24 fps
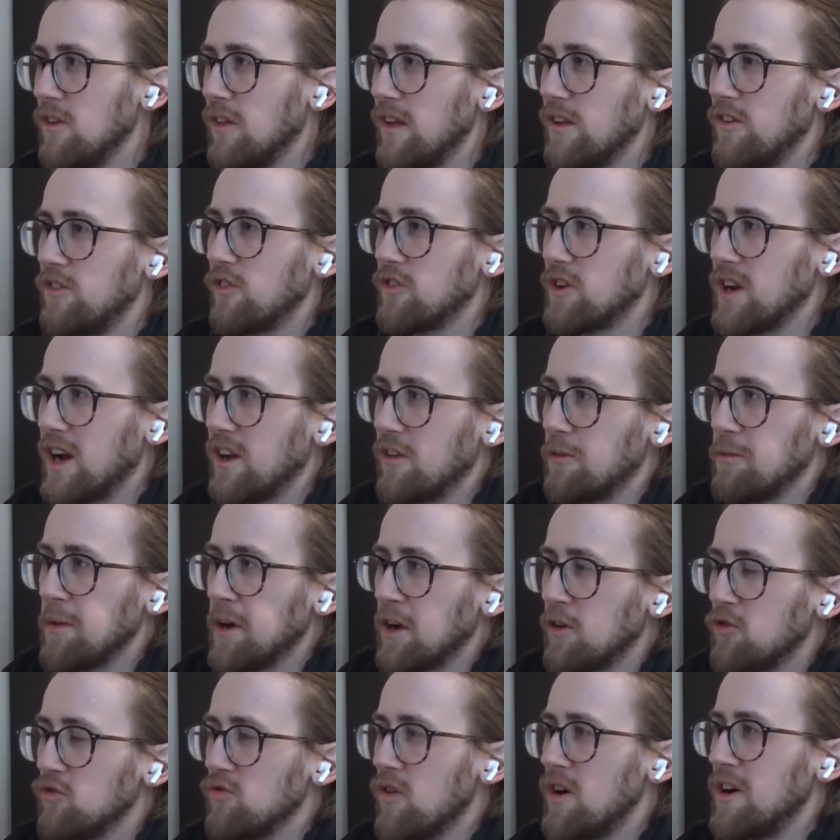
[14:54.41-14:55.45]
Not that Sonya hasn't
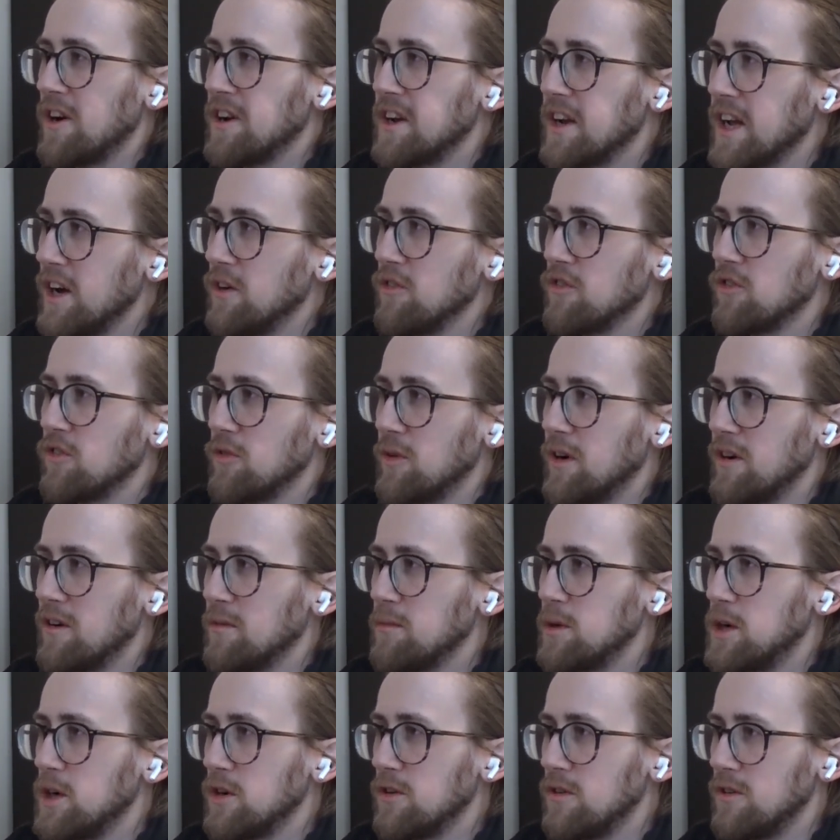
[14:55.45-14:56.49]
been grinding elsewhere,
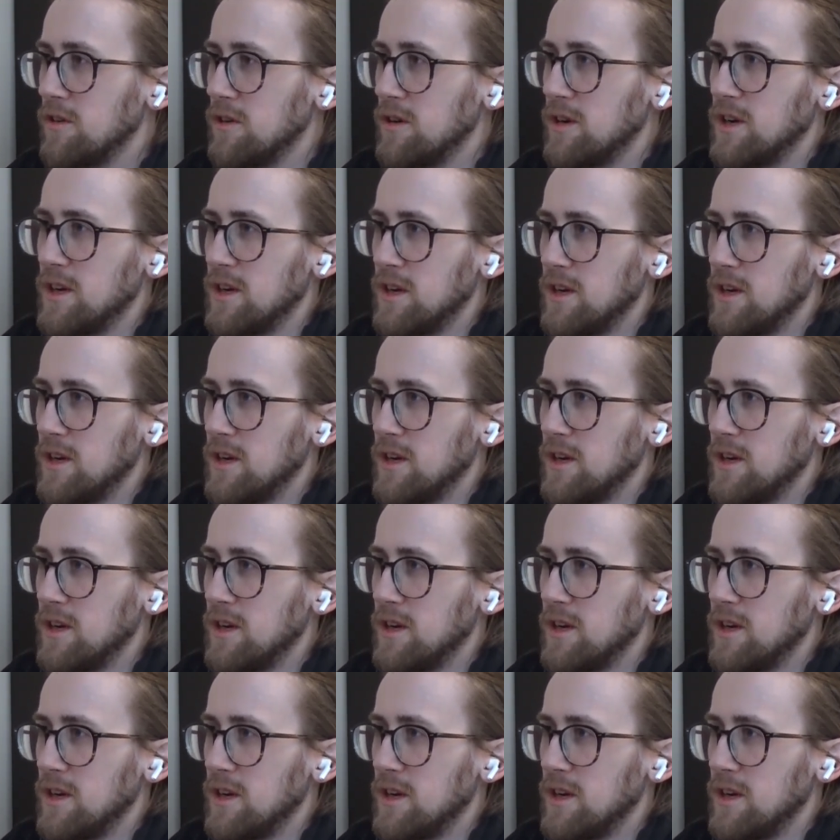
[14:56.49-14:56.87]
I'm sure.